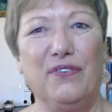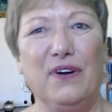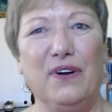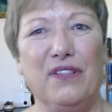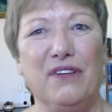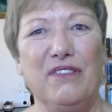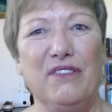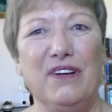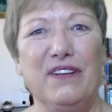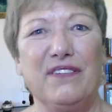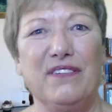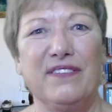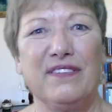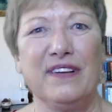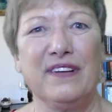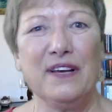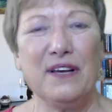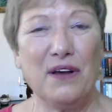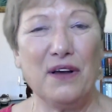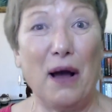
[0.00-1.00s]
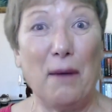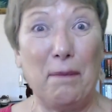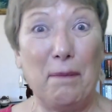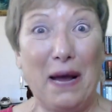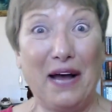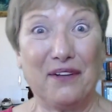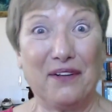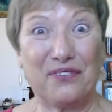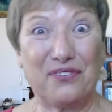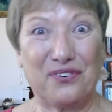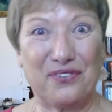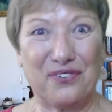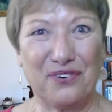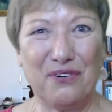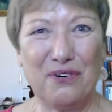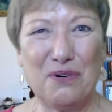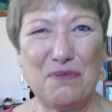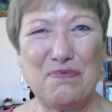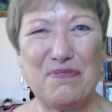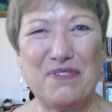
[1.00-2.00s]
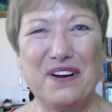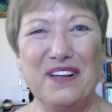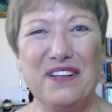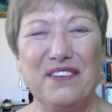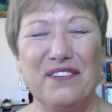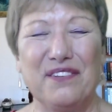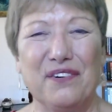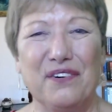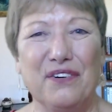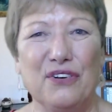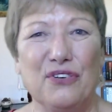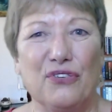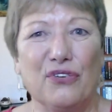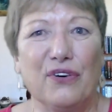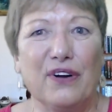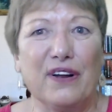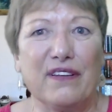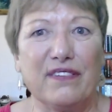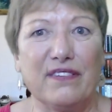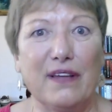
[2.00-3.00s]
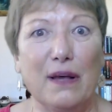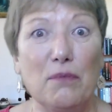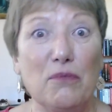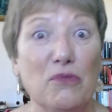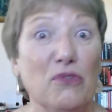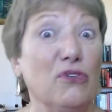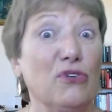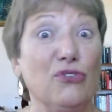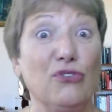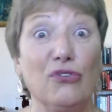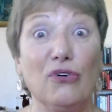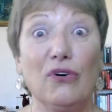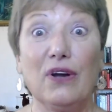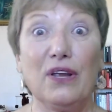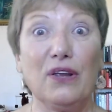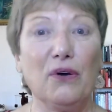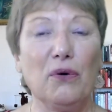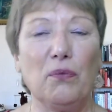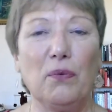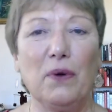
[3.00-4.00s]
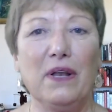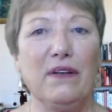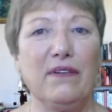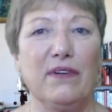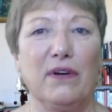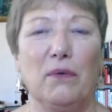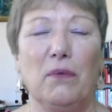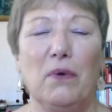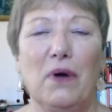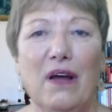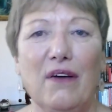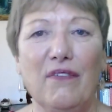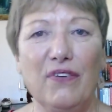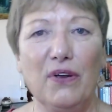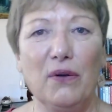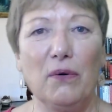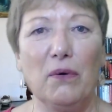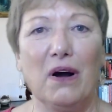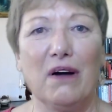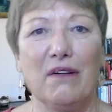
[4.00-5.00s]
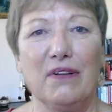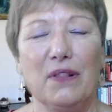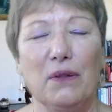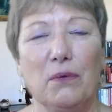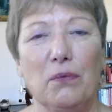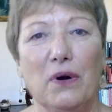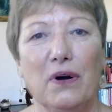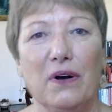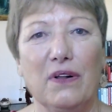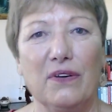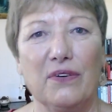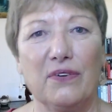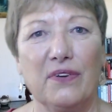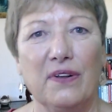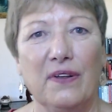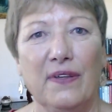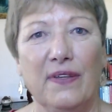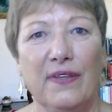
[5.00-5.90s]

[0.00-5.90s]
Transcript: whether it's about strawberries or enjoying summer or enjoying your winter, wherever you are in the world.